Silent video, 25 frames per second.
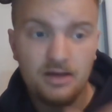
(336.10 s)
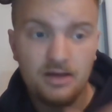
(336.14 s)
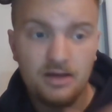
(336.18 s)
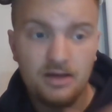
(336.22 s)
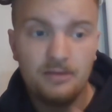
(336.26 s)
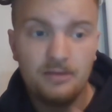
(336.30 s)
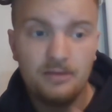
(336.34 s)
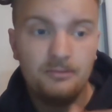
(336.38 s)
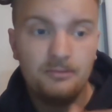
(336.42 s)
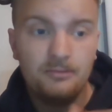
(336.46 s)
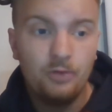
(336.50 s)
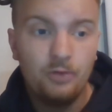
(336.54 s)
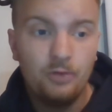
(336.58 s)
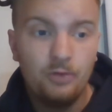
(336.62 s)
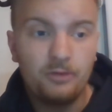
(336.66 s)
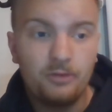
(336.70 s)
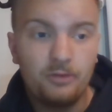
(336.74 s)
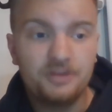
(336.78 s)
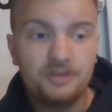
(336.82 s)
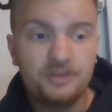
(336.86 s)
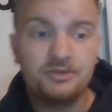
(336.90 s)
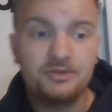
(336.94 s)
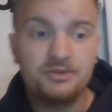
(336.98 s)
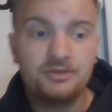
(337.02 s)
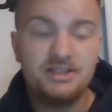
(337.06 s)
Born March
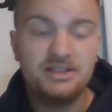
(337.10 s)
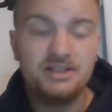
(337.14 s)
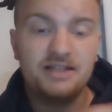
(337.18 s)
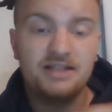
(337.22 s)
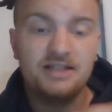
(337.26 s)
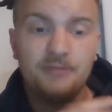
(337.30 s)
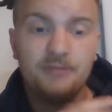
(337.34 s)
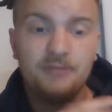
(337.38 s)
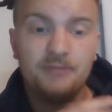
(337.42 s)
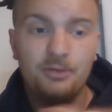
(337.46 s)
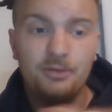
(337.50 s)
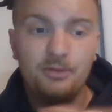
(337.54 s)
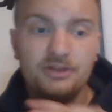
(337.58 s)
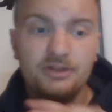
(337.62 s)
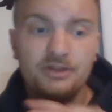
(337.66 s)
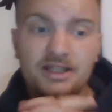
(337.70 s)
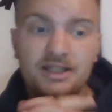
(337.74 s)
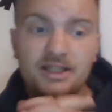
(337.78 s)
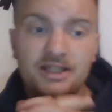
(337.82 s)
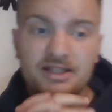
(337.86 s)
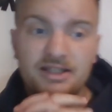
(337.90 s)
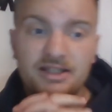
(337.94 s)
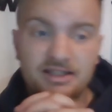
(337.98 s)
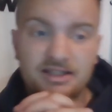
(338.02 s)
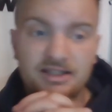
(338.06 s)
22nd, my birthday.
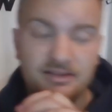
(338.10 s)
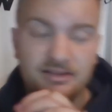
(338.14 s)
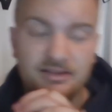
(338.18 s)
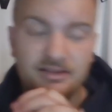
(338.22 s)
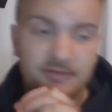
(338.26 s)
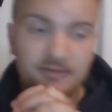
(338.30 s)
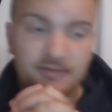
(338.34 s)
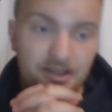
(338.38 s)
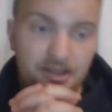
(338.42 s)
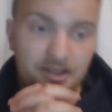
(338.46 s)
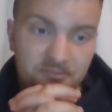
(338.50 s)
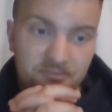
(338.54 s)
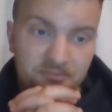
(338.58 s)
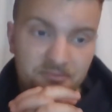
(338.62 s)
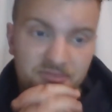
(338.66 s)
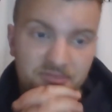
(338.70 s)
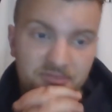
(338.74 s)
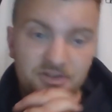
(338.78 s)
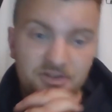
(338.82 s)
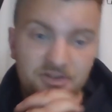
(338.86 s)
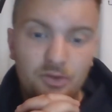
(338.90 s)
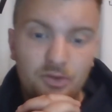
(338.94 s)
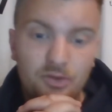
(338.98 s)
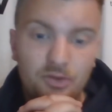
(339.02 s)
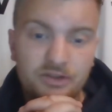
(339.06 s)
Yep,
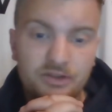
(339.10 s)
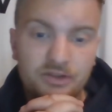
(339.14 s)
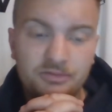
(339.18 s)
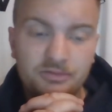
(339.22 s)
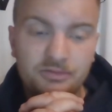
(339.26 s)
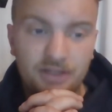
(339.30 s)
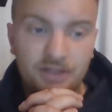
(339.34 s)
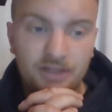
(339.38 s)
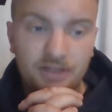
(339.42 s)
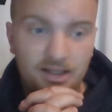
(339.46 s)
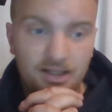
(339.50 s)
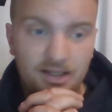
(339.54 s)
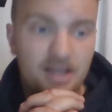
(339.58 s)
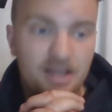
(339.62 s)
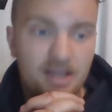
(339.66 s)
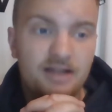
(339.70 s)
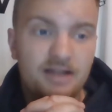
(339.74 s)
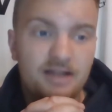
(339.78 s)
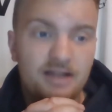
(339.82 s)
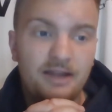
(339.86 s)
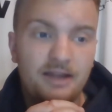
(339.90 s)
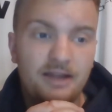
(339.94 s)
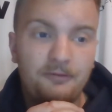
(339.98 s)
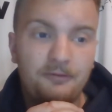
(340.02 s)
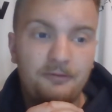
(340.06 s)
quality player. Left
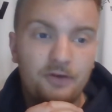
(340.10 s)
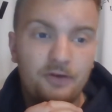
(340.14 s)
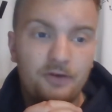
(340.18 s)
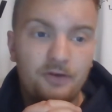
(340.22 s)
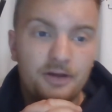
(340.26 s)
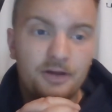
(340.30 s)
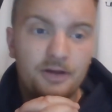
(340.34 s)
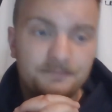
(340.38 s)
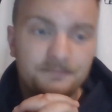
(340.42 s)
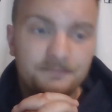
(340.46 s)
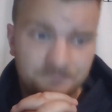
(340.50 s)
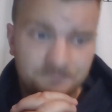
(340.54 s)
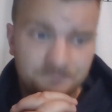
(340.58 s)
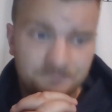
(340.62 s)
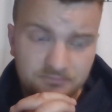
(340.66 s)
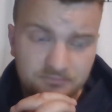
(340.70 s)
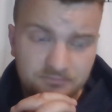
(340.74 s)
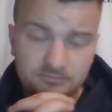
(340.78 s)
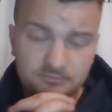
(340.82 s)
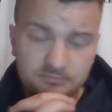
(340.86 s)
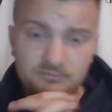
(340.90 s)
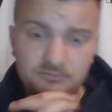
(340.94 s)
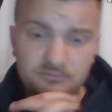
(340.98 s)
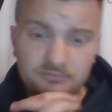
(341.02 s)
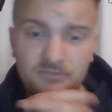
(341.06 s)
footer.
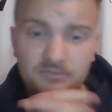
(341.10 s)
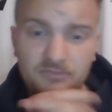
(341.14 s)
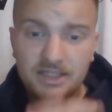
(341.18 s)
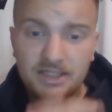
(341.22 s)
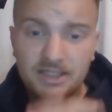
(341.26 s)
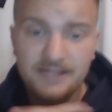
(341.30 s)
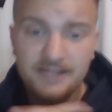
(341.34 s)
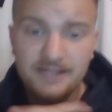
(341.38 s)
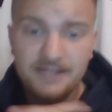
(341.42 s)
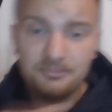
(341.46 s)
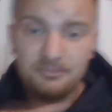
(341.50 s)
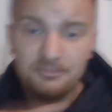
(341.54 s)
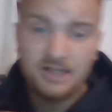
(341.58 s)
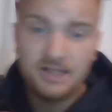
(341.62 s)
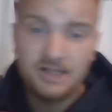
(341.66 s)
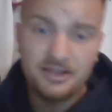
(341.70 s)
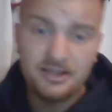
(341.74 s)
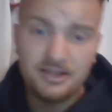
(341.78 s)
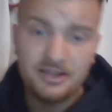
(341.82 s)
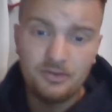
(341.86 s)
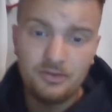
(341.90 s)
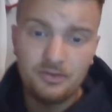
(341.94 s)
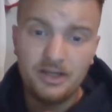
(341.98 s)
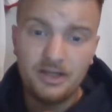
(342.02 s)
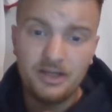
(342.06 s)
He can play on the
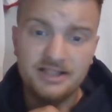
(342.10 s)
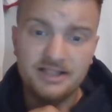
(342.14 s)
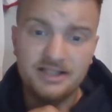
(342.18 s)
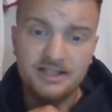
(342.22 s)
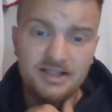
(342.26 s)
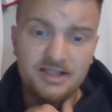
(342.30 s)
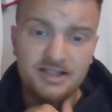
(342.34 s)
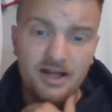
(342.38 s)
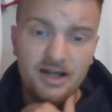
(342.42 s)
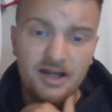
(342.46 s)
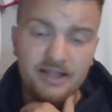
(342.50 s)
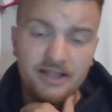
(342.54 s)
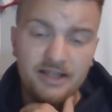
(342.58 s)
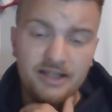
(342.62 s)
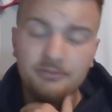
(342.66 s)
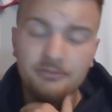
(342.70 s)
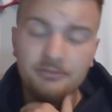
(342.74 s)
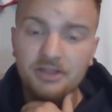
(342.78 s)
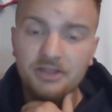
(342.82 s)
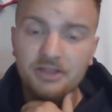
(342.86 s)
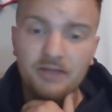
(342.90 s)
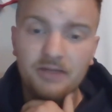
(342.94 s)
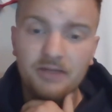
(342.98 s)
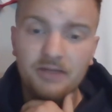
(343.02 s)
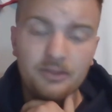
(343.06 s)
right side, he can play
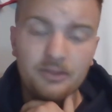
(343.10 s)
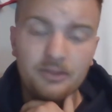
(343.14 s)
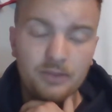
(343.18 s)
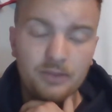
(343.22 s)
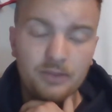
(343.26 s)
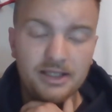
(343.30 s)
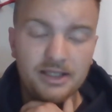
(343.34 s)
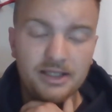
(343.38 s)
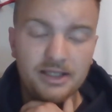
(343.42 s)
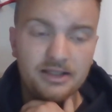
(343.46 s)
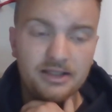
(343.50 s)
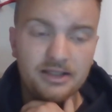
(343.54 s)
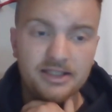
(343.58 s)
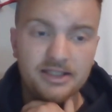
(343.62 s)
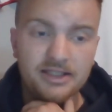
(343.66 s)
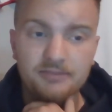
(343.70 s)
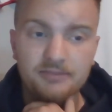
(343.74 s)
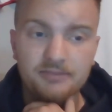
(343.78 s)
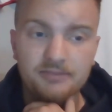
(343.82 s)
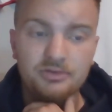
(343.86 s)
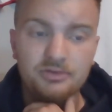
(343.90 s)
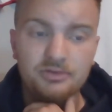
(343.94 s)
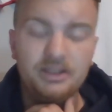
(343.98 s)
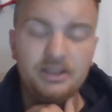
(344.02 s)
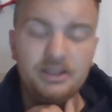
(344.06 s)
right wing, he can
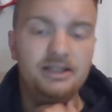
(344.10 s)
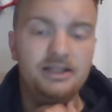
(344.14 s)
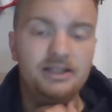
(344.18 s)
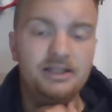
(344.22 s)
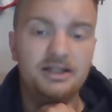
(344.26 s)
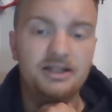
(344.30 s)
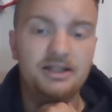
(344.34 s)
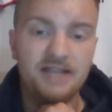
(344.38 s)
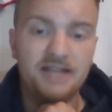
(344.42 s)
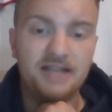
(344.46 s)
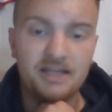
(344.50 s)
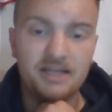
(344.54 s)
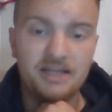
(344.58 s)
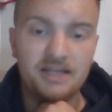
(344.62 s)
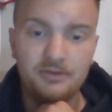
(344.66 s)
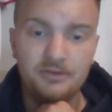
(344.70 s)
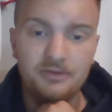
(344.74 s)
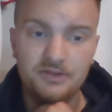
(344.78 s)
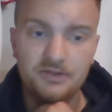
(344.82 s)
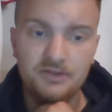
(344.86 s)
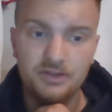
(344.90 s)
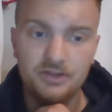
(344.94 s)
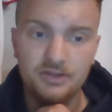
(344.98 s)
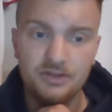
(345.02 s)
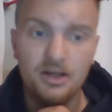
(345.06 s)
play attacking
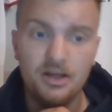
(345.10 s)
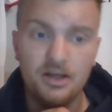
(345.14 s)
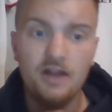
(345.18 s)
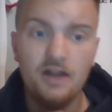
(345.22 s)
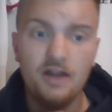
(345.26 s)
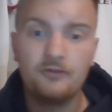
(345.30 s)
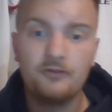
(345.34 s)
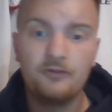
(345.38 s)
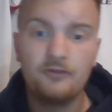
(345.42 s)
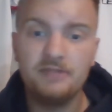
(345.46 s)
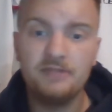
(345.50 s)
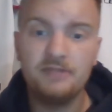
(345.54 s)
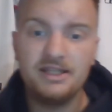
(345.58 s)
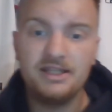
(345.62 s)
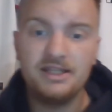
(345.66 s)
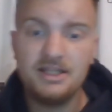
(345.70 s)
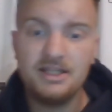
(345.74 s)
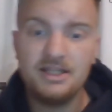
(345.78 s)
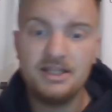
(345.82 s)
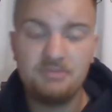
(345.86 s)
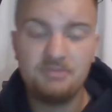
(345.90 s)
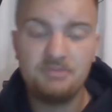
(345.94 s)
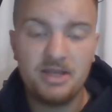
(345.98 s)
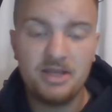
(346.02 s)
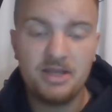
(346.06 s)
midfielder. For me, he's
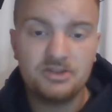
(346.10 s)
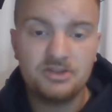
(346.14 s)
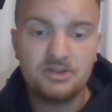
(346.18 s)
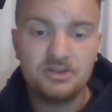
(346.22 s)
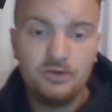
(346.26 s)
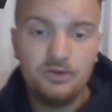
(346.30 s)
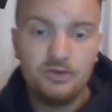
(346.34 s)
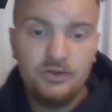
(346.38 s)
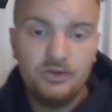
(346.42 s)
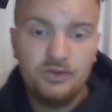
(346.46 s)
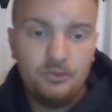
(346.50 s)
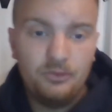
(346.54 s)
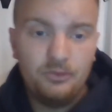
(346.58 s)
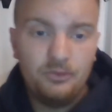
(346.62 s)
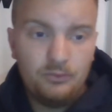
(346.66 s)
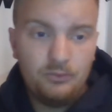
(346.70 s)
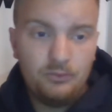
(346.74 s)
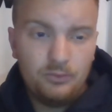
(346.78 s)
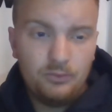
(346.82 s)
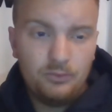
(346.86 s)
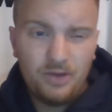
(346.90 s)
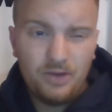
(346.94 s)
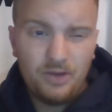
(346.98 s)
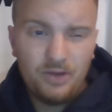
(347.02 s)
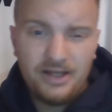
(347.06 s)
best on the
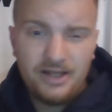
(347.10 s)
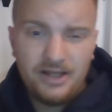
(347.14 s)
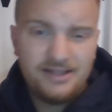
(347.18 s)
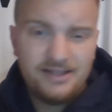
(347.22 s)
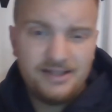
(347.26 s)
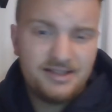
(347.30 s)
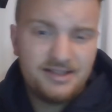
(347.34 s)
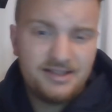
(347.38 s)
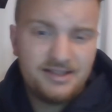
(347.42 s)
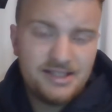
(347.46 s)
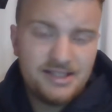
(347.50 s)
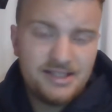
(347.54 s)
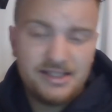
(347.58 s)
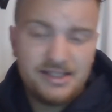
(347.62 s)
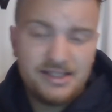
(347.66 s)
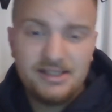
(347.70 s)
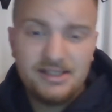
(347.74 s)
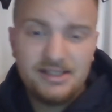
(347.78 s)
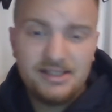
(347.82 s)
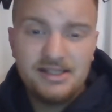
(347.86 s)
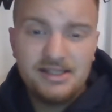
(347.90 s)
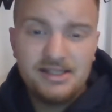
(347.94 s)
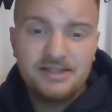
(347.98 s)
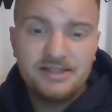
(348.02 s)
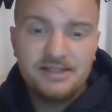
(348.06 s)
right. He
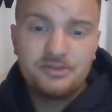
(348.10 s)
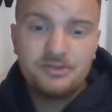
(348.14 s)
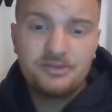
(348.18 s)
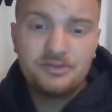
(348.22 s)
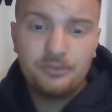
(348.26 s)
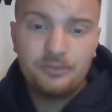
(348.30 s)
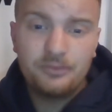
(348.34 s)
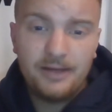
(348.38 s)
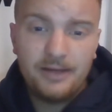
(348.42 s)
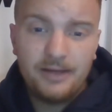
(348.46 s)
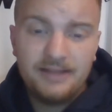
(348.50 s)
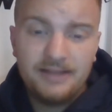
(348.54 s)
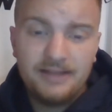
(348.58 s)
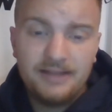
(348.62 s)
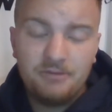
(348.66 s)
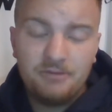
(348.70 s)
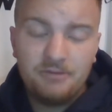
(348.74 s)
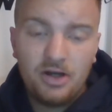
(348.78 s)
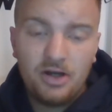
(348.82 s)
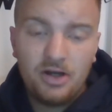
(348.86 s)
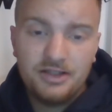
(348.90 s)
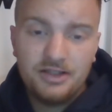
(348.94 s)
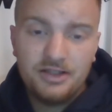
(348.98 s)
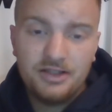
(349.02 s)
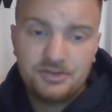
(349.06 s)
is great behind the
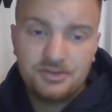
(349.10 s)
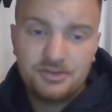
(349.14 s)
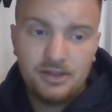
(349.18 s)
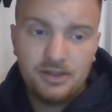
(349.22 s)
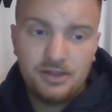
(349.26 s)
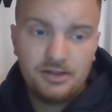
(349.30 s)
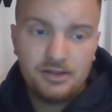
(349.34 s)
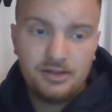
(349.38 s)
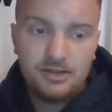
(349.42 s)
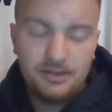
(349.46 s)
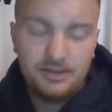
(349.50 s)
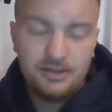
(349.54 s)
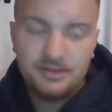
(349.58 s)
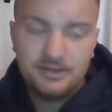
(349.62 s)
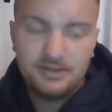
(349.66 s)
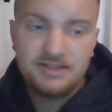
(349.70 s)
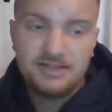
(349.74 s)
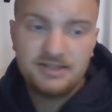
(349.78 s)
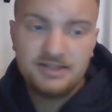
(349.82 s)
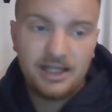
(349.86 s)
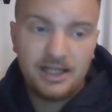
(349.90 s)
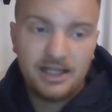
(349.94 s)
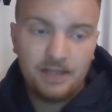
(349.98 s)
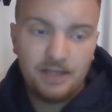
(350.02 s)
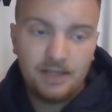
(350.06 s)
striker, setting
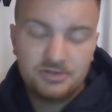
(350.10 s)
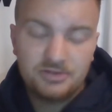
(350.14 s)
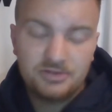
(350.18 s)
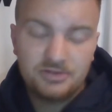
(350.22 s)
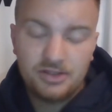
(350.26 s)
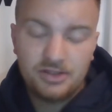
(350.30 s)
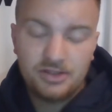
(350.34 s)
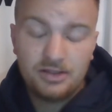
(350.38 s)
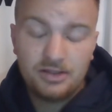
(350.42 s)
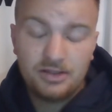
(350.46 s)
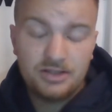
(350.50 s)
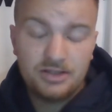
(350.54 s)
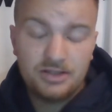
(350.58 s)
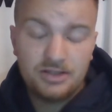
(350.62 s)
up strikers,